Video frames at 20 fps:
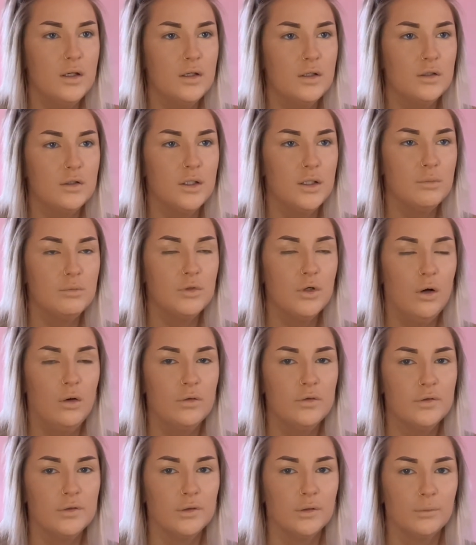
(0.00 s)
cream
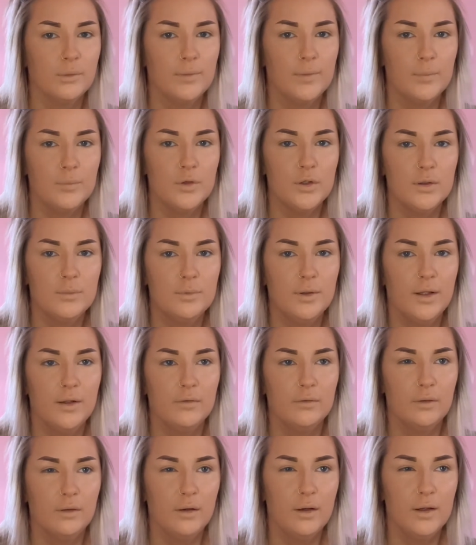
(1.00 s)
contour with a beauty blender,